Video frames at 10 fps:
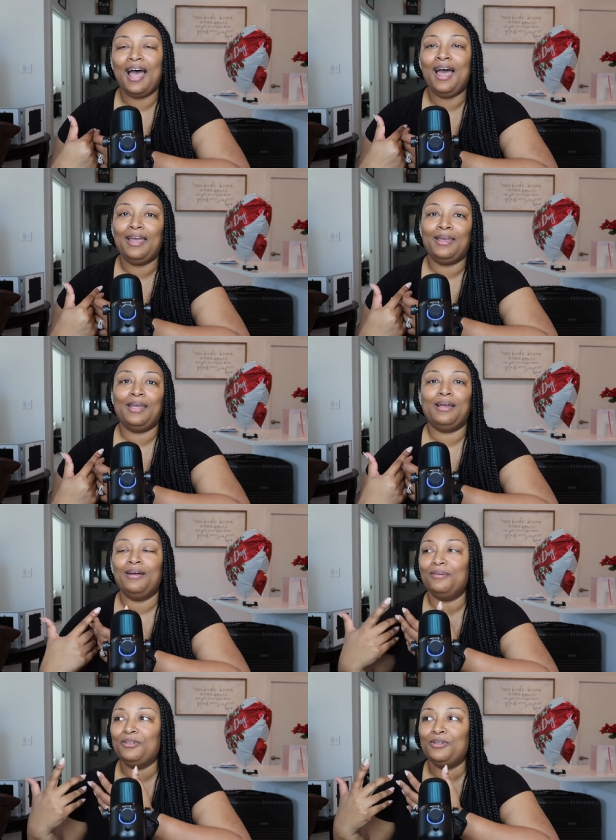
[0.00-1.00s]
I,
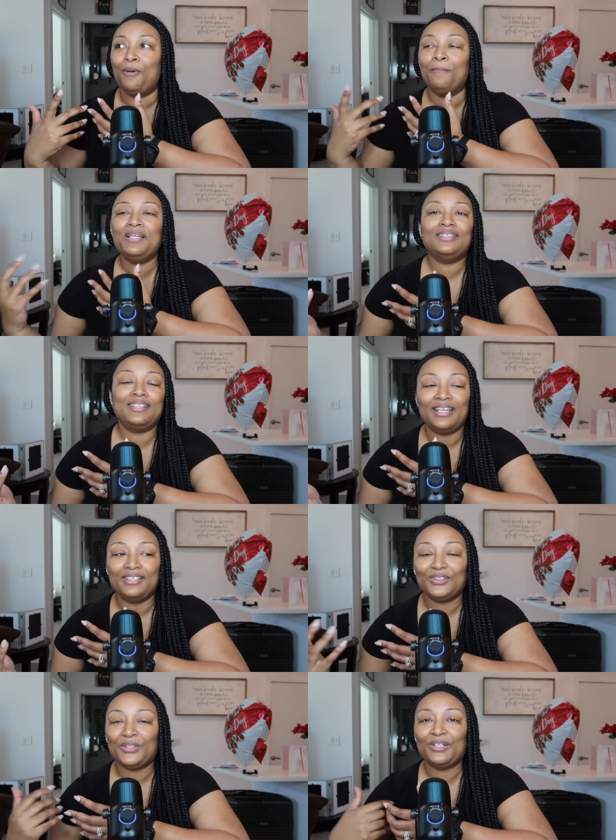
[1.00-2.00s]
uh, you know, miss
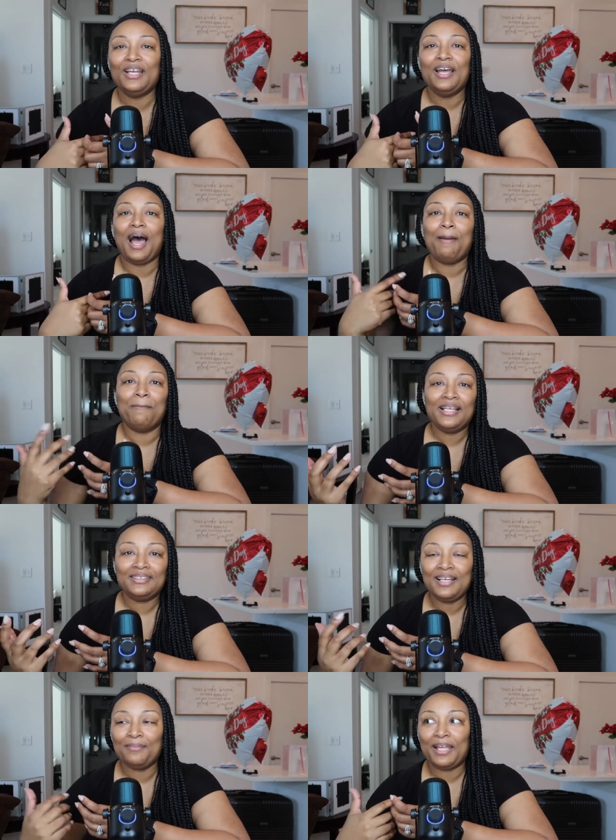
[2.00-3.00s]
things or I
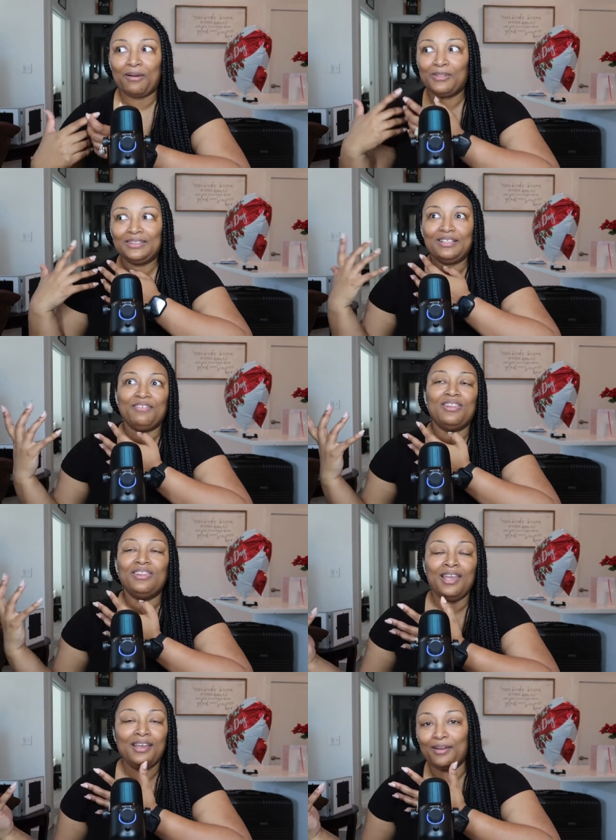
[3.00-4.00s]
mess up, like I wasn't even
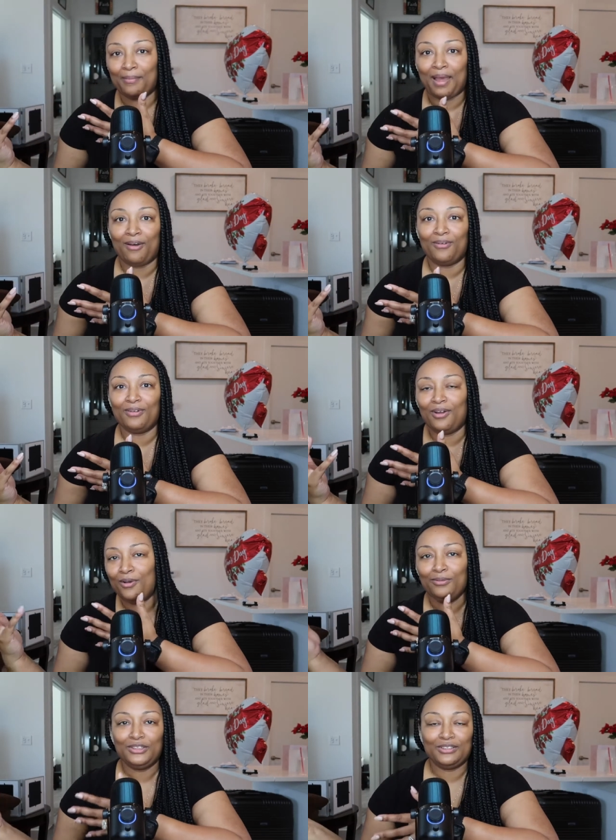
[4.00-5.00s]
thinking about,
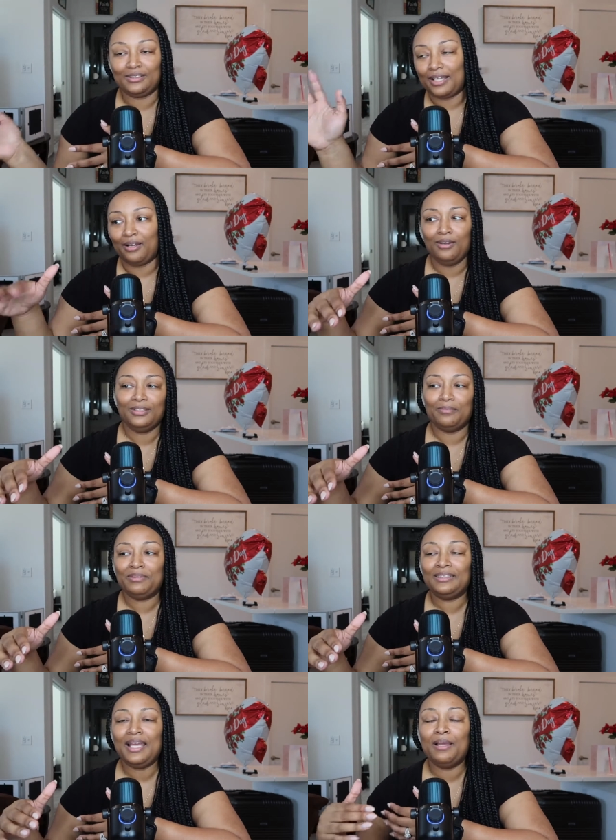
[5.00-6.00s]
oh, it's just like, oh, it's a
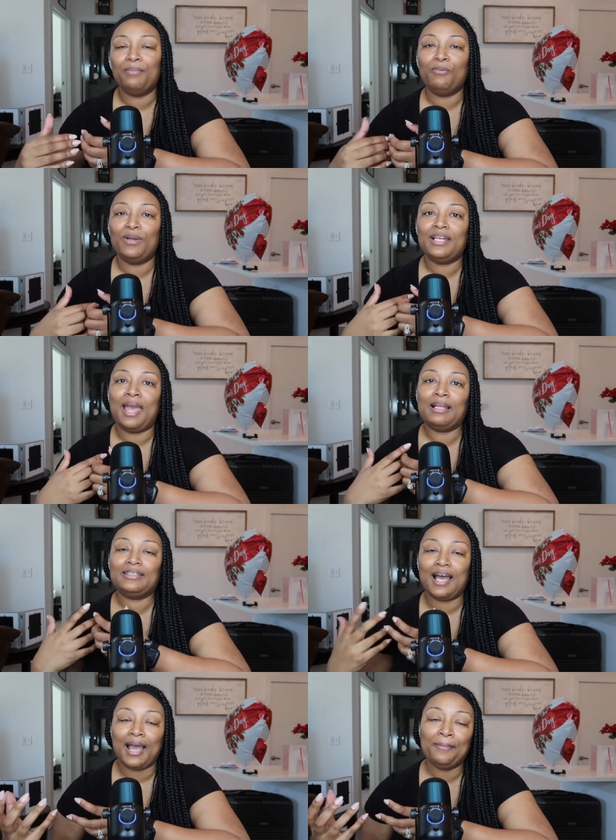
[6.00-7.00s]
mistake. But when that
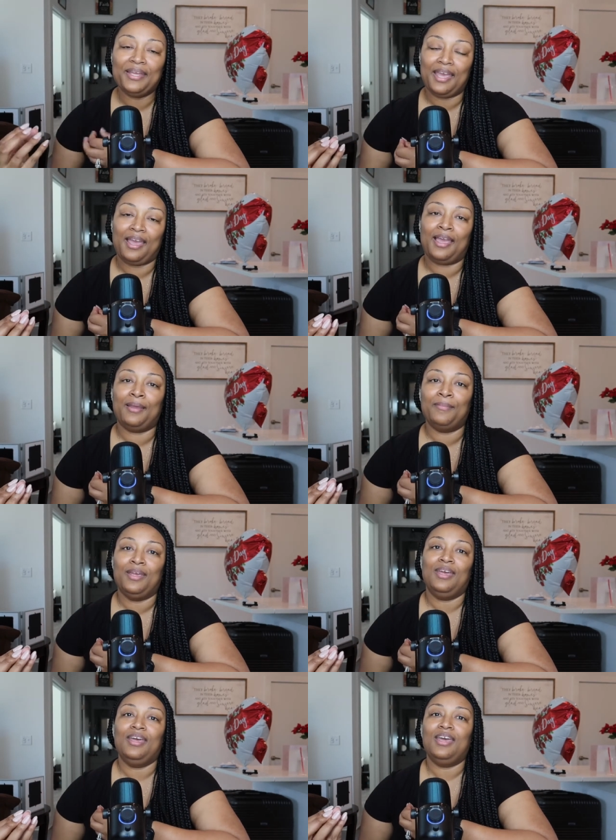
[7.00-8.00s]
time came,
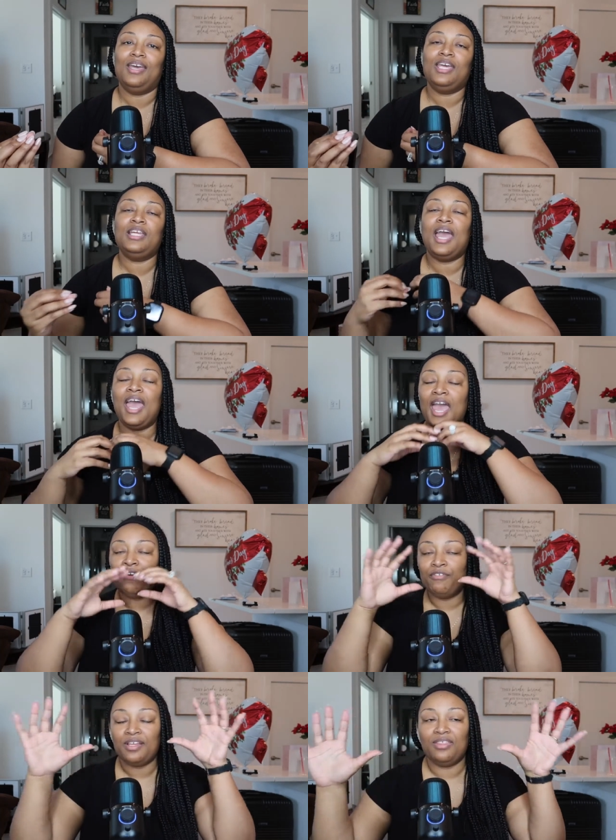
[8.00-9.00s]
it
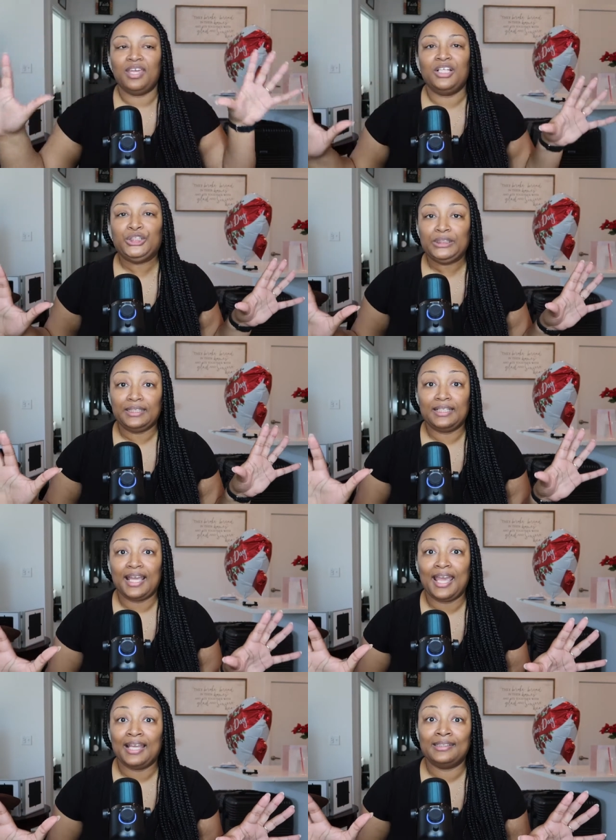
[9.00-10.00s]
everything just
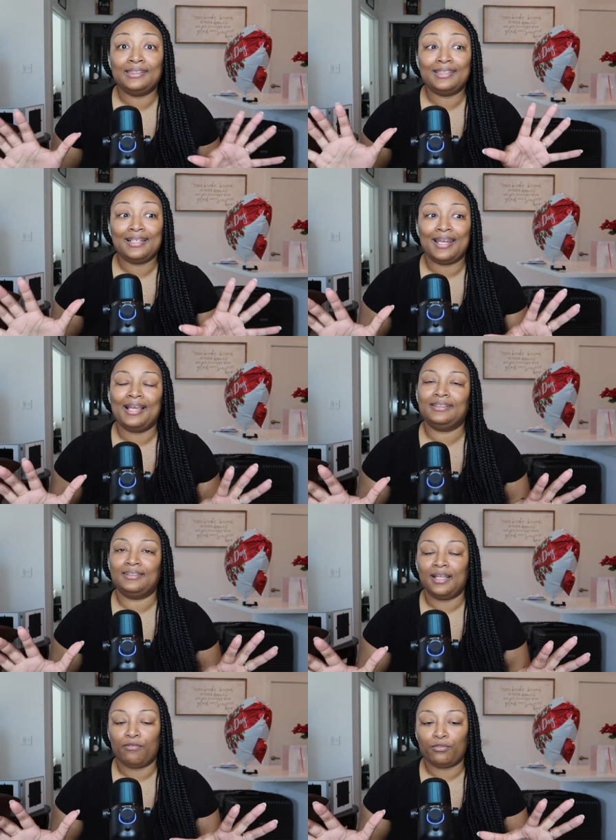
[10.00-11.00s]
enhanced to next
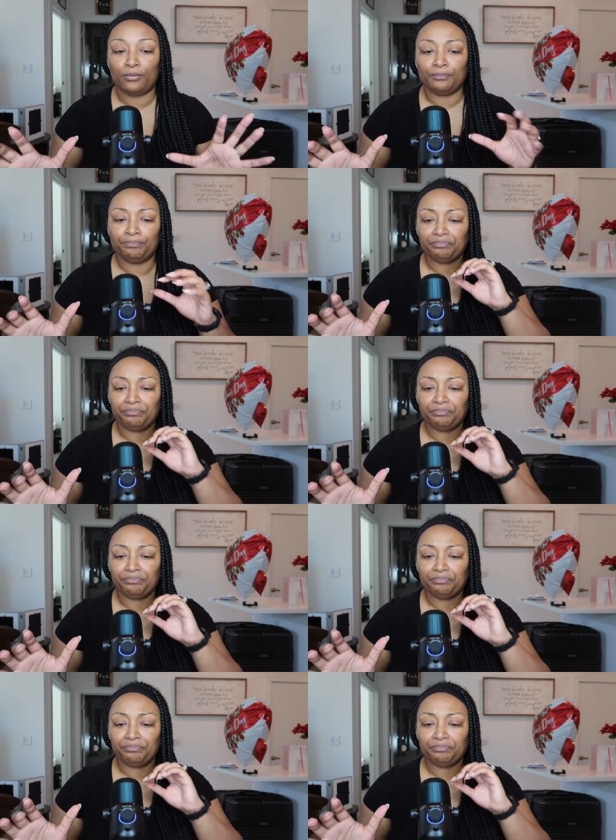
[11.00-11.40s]
level